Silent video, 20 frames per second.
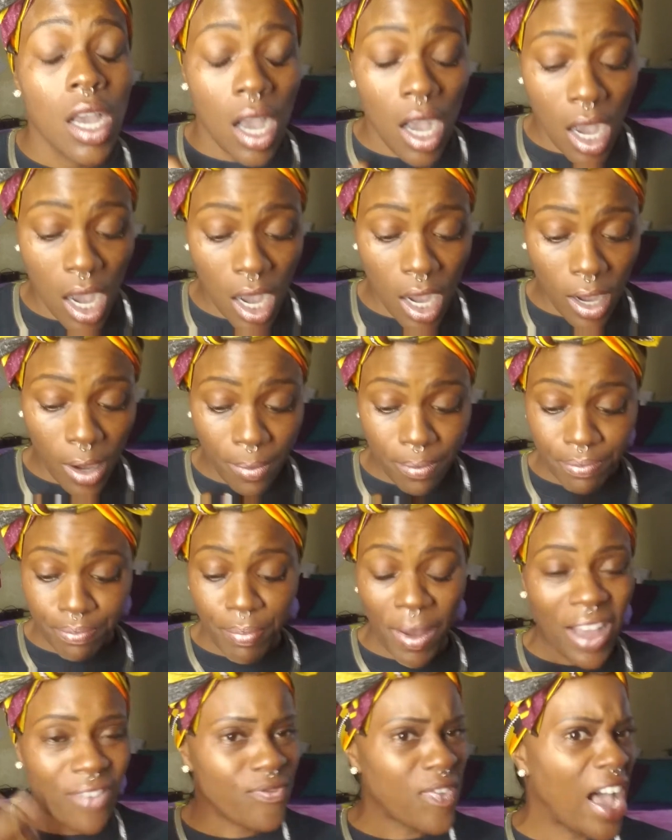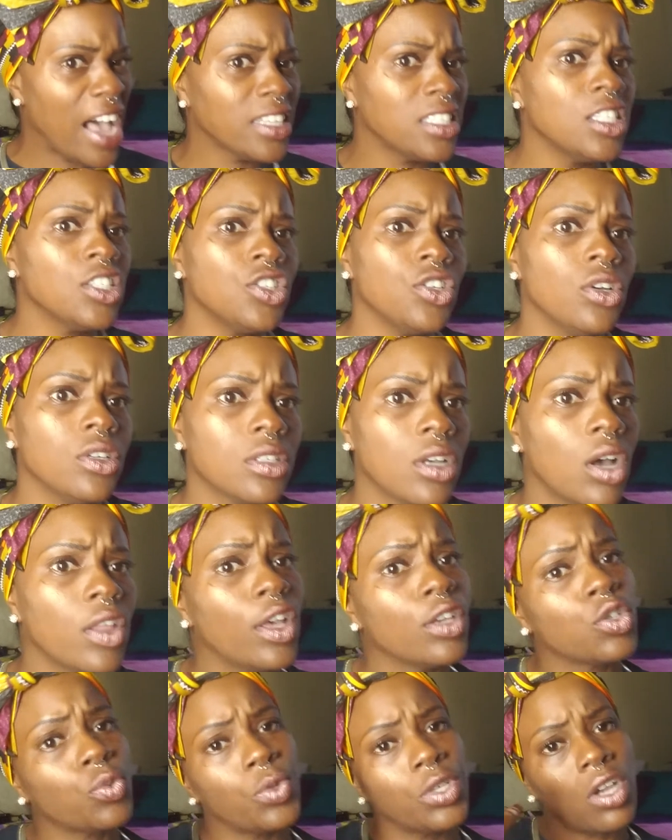About 5-6 years ago,
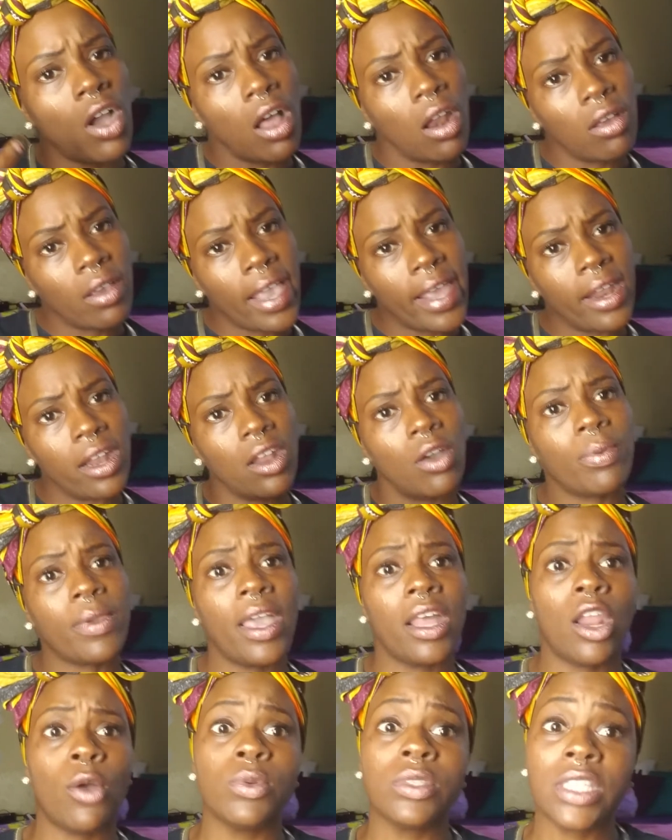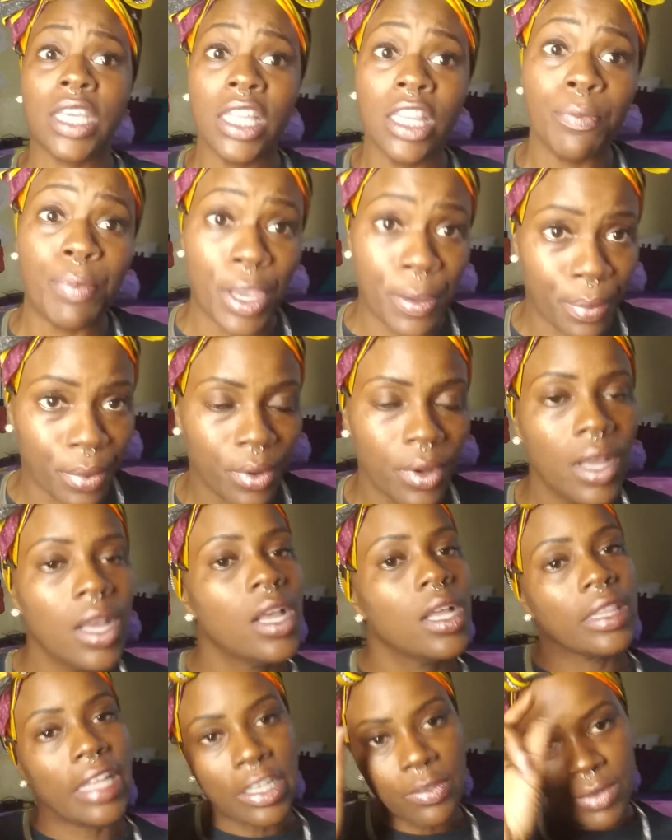there was a recall on cantaloupe. Cantaloupe was killing people.
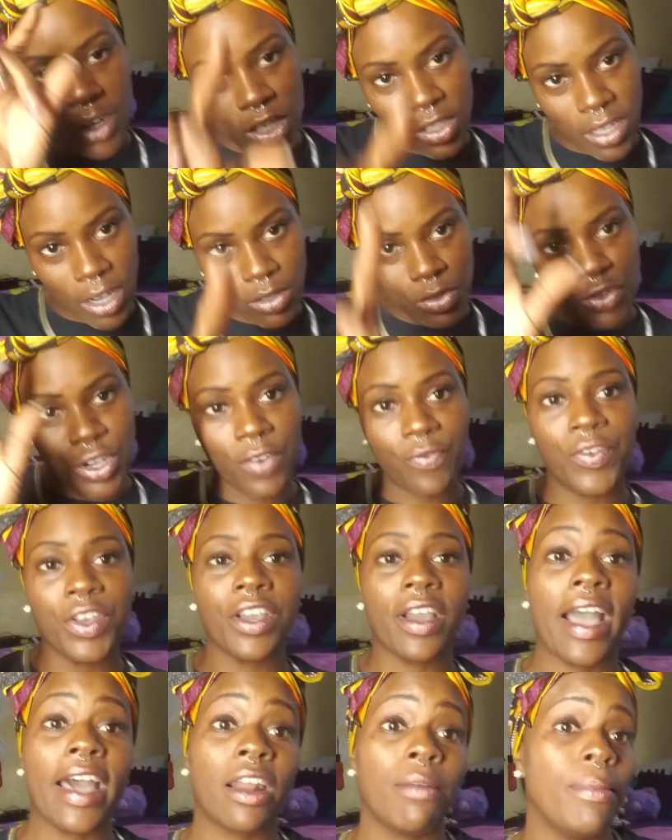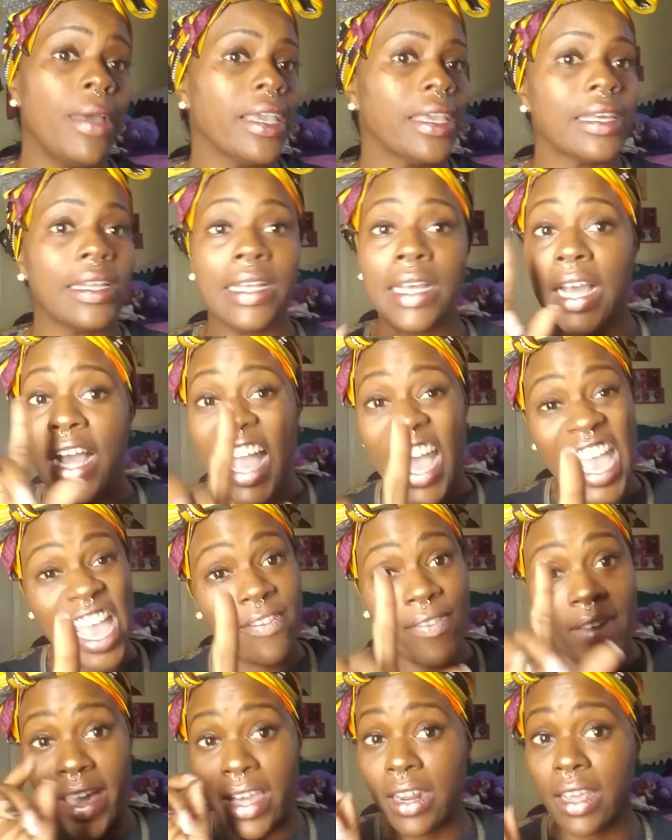That's when they was trying to figure out how to make it. I
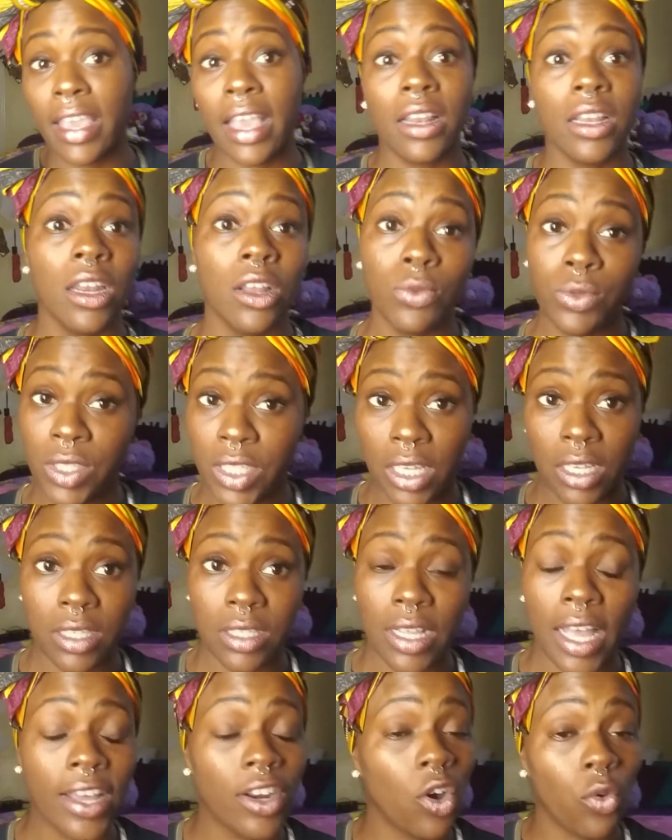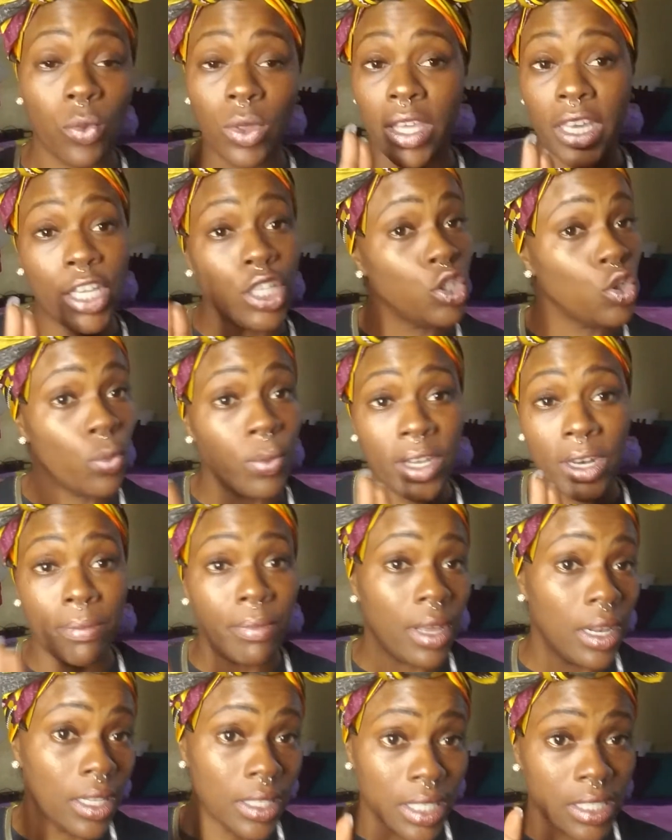haven't ate a cantaloupe since. I don't really eat too many
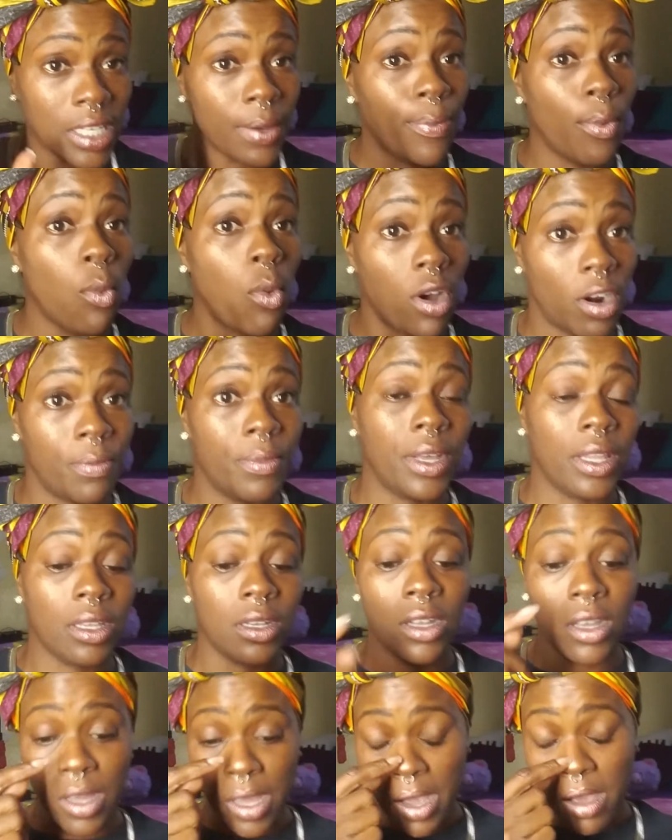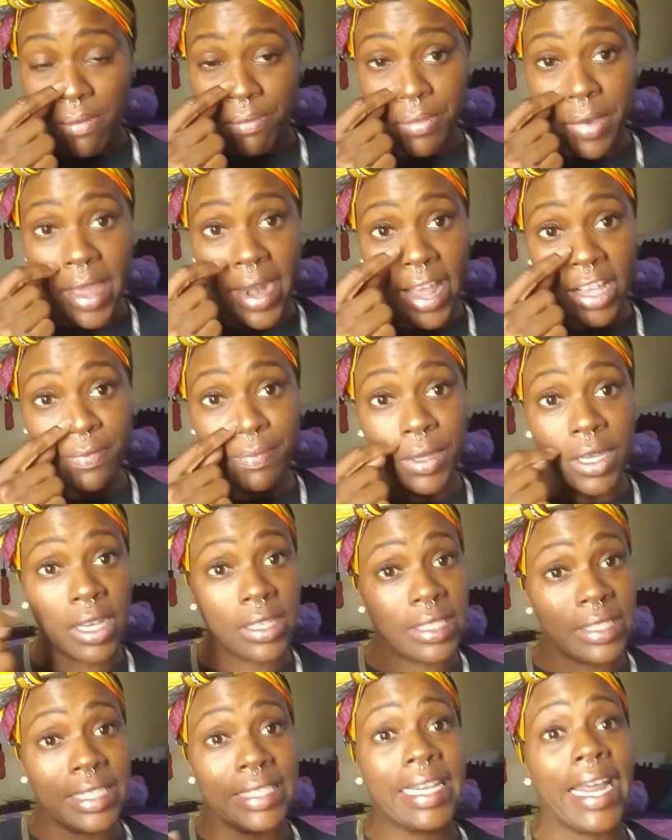melons except for watermelon. And that's
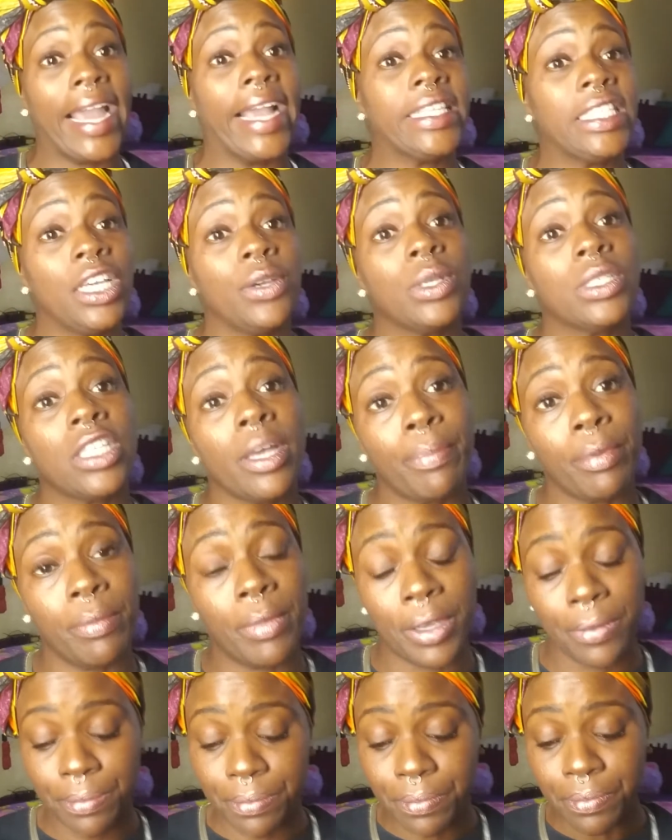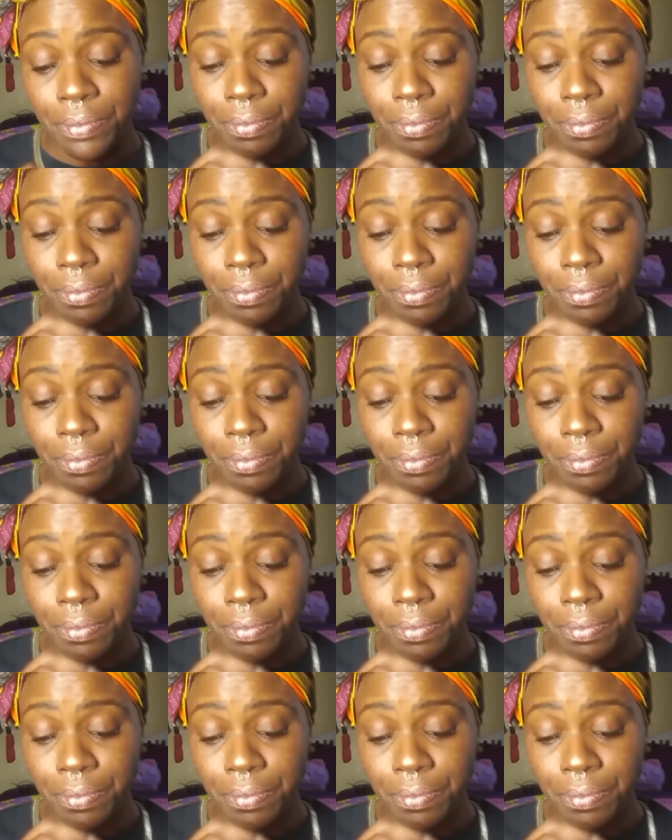because it's a dietary supplement.